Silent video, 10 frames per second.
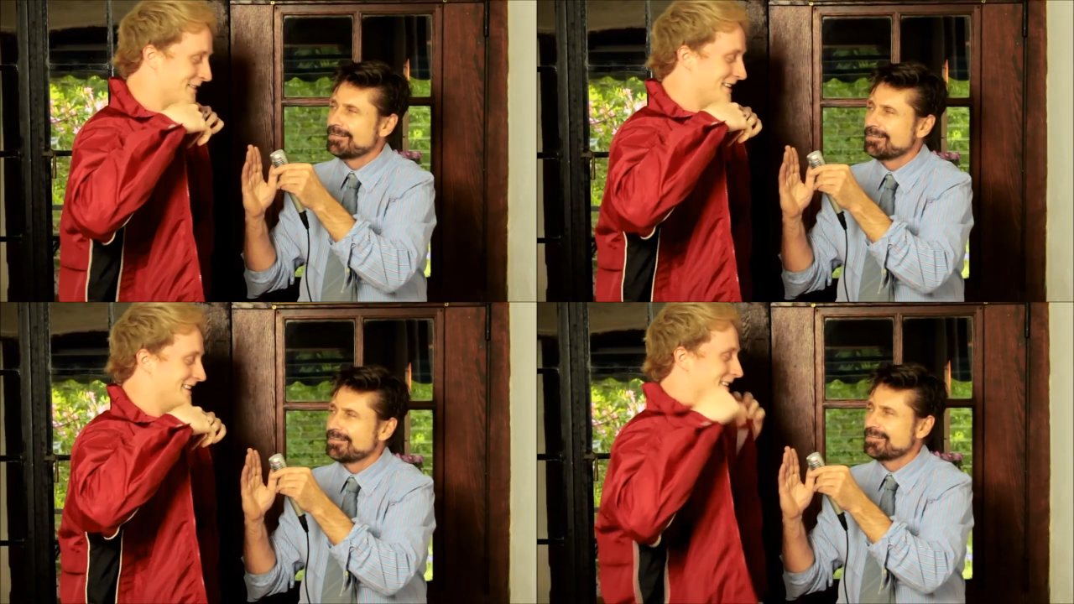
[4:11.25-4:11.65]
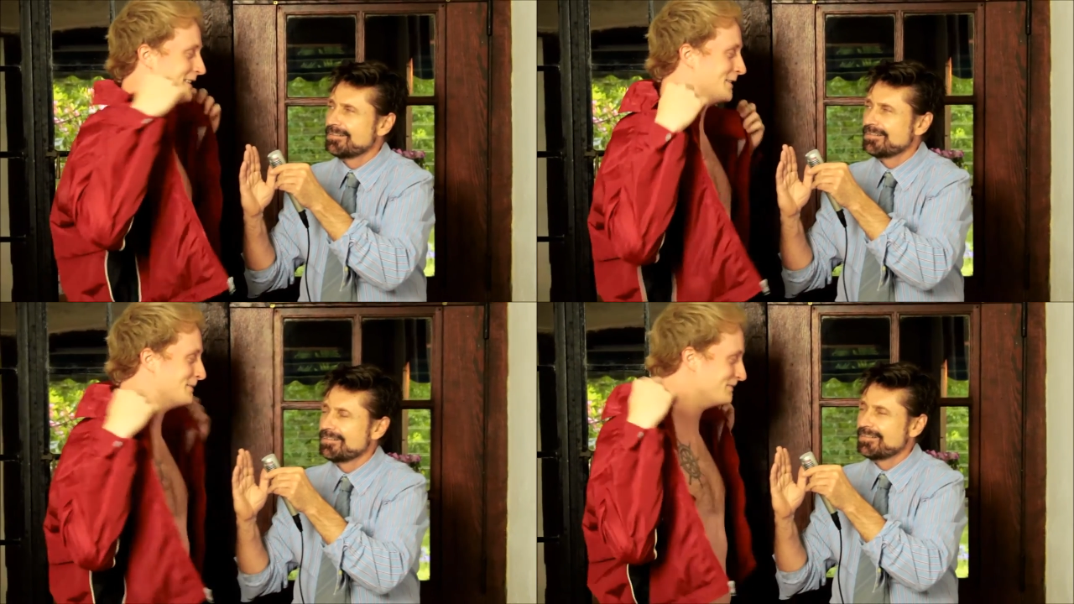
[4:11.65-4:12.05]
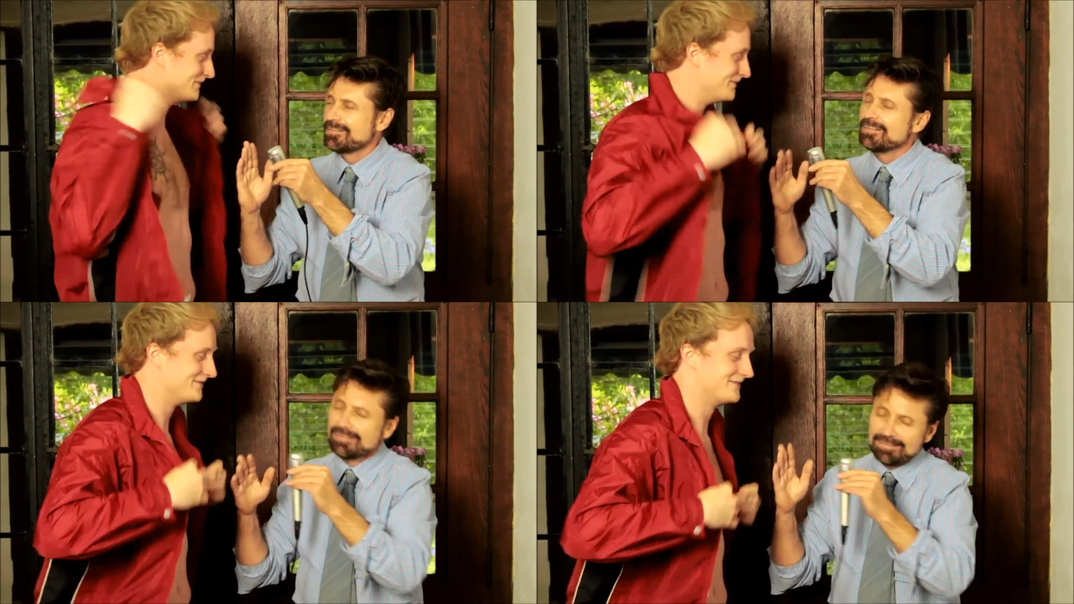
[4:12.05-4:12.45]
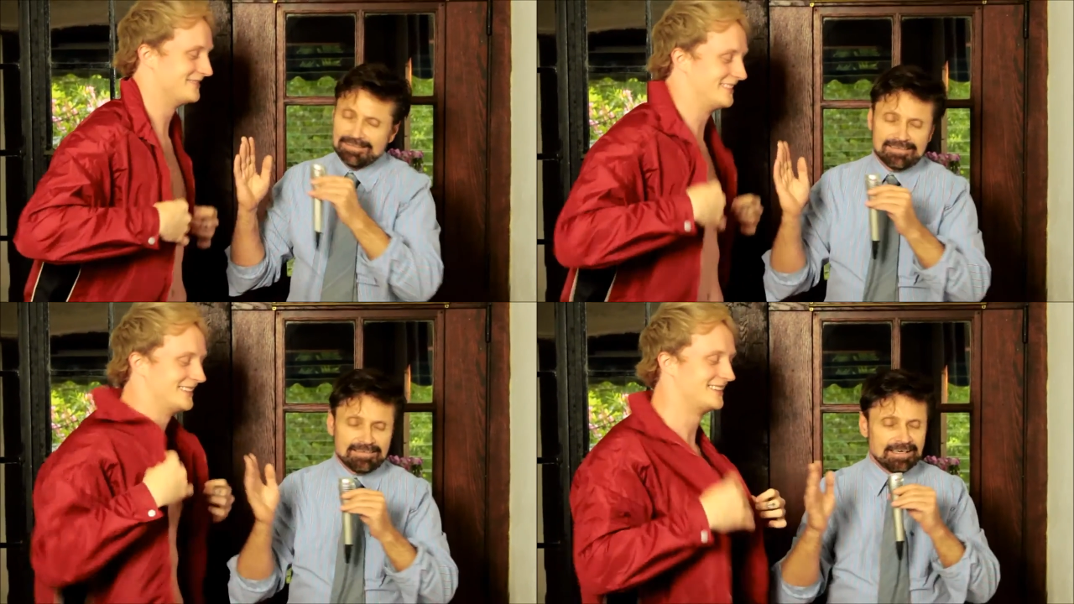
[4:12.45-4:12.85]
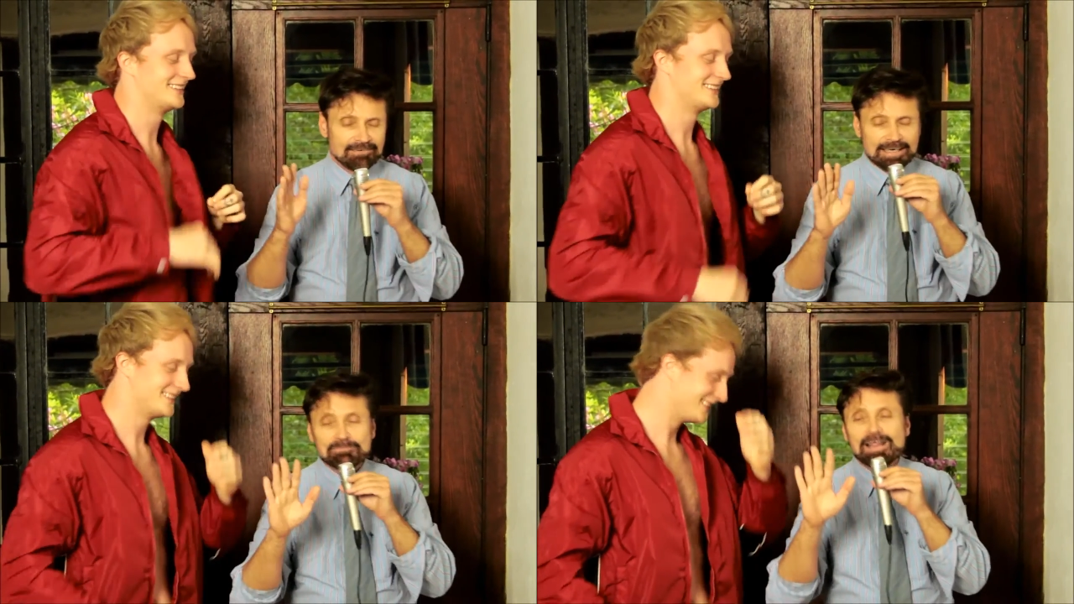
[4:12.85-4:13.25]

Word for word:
Speaker 1: don't need to know him. All right.